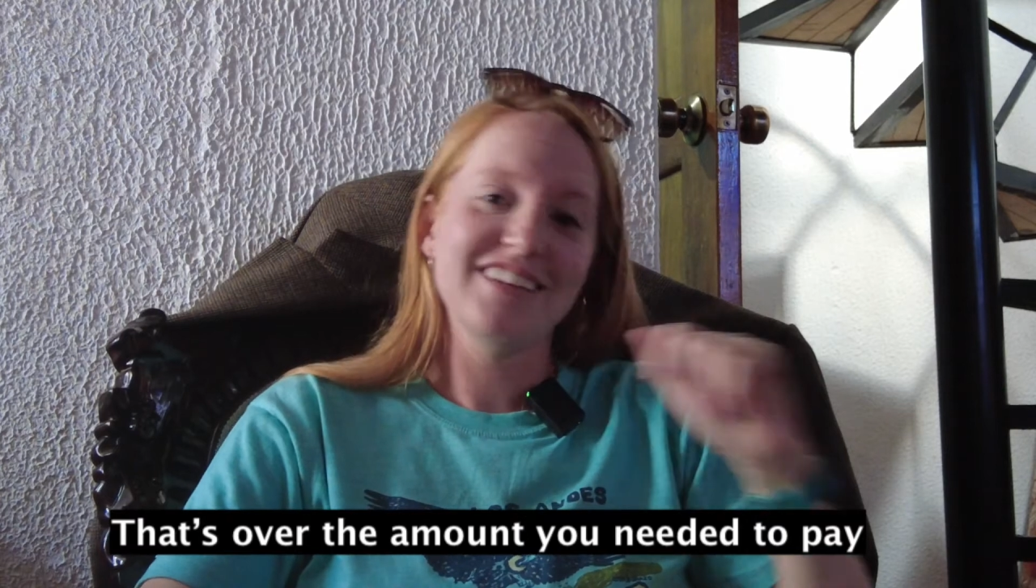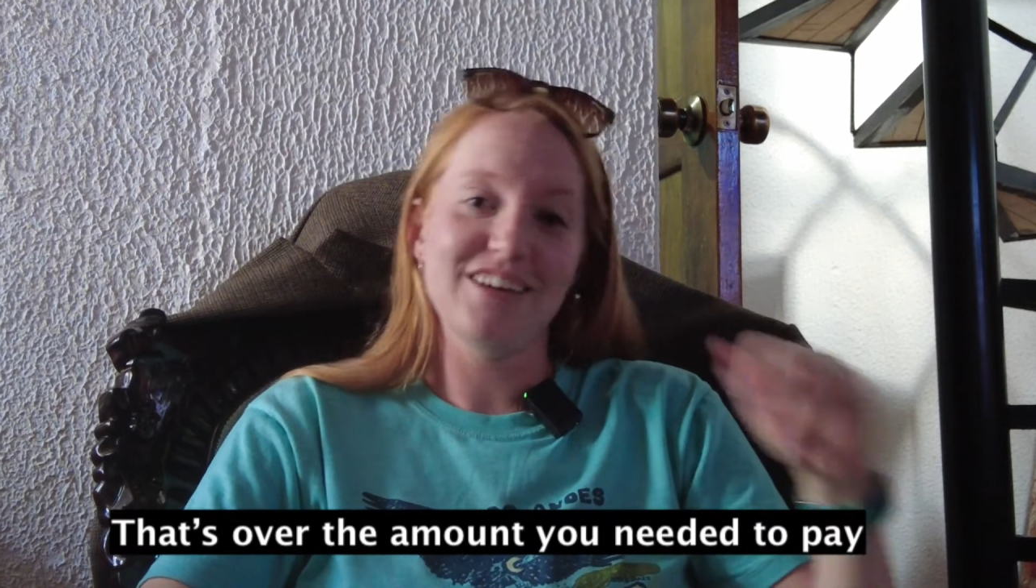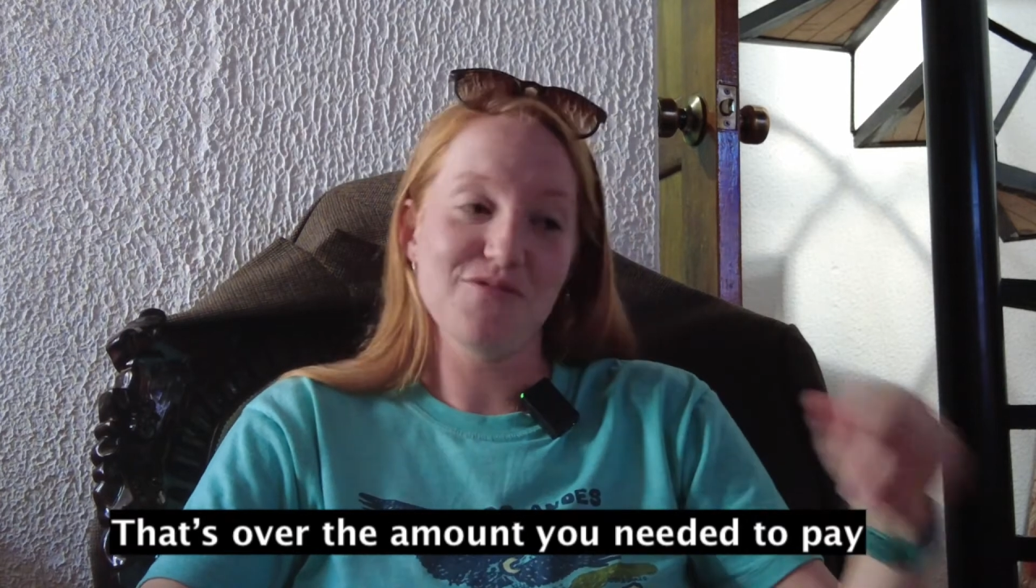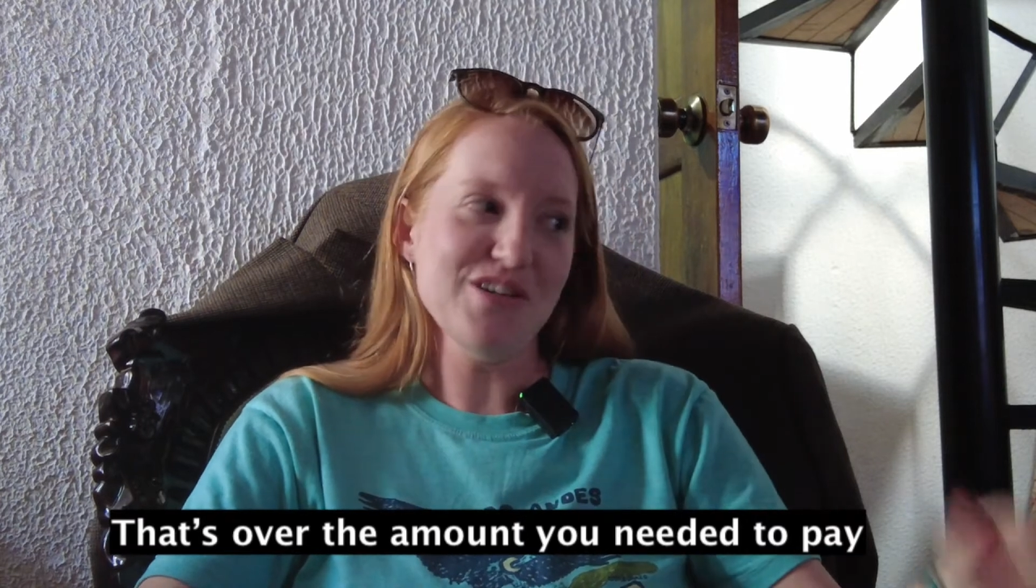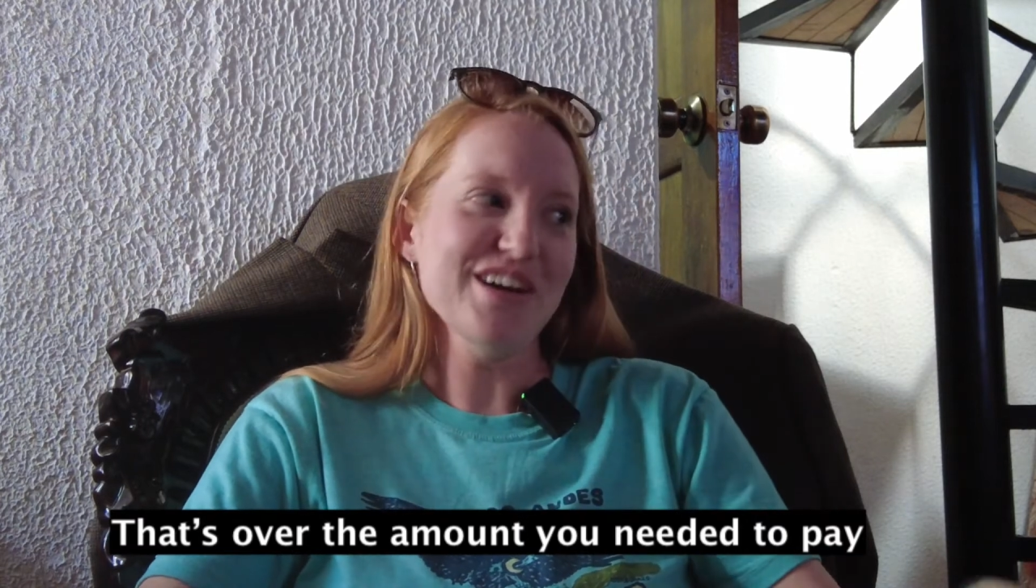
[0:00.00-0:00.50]

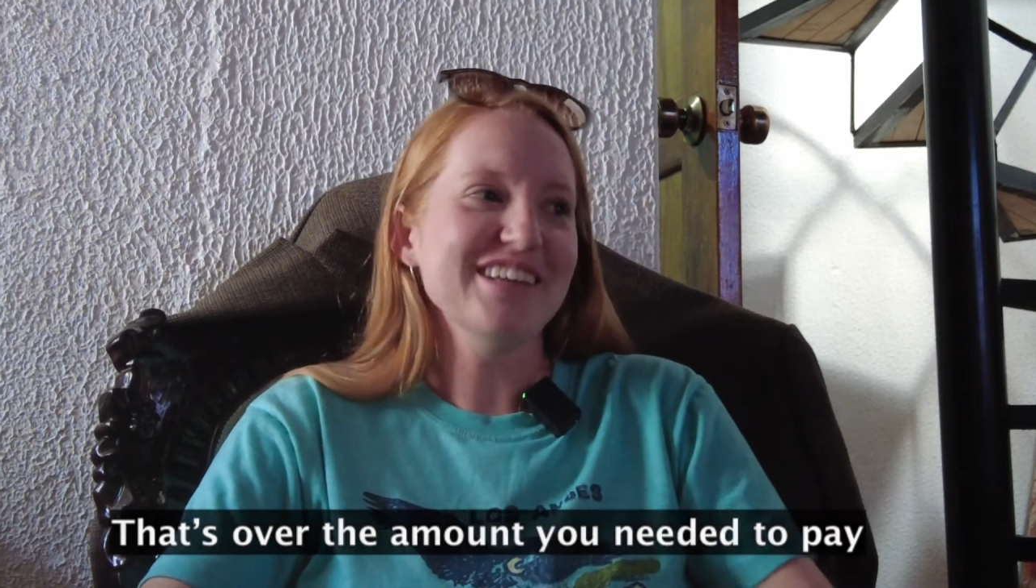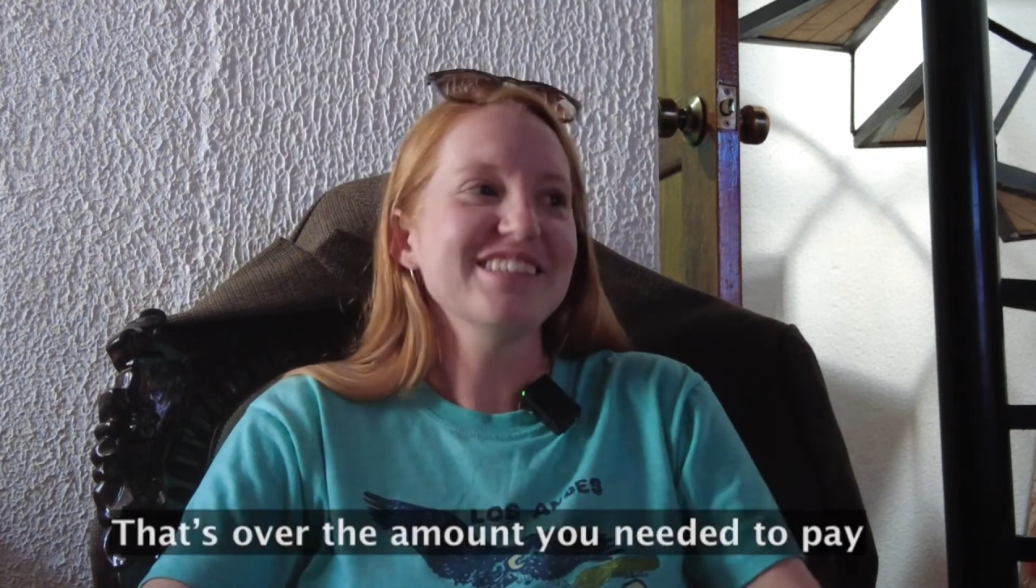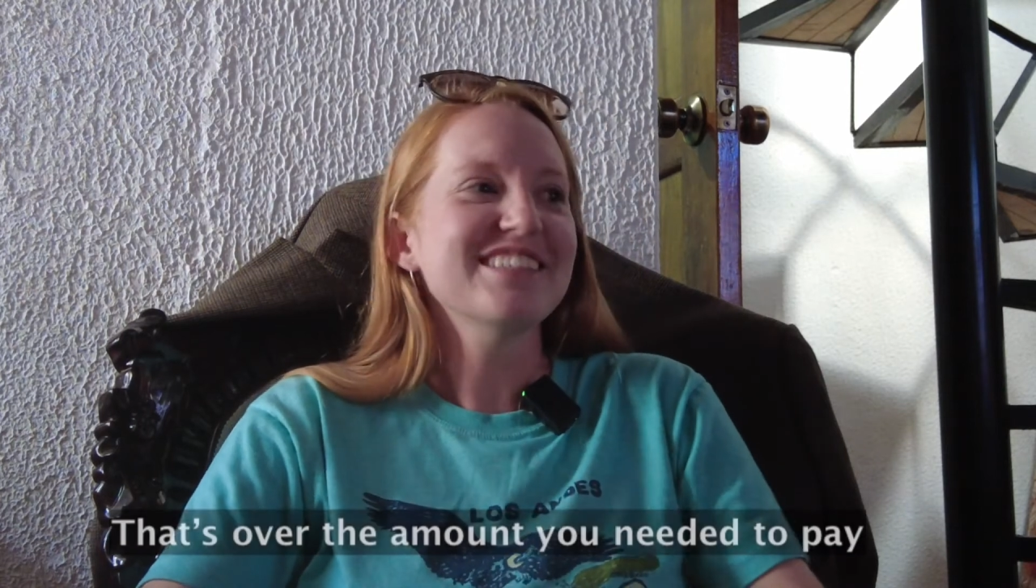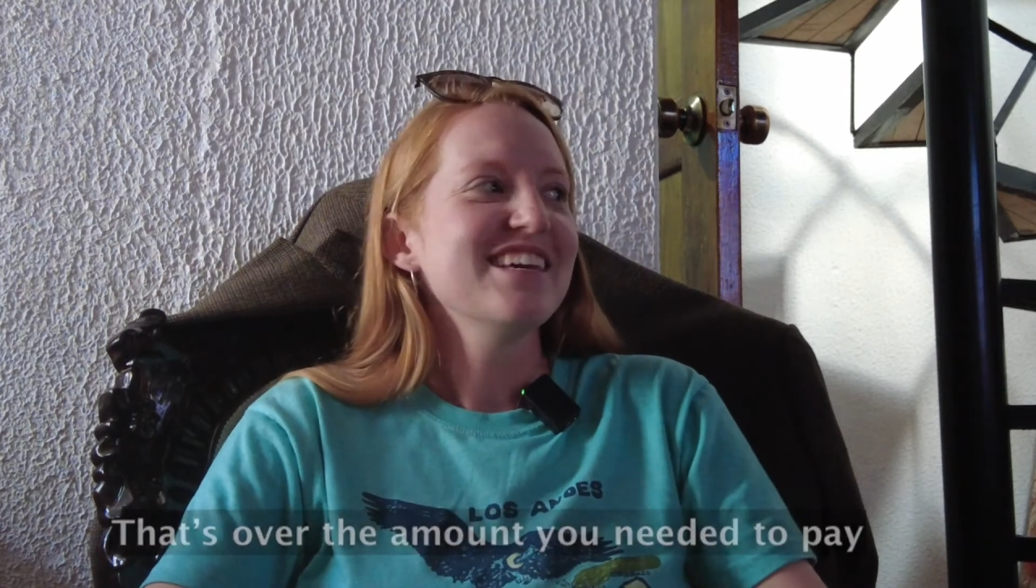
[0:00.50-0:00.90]
it was.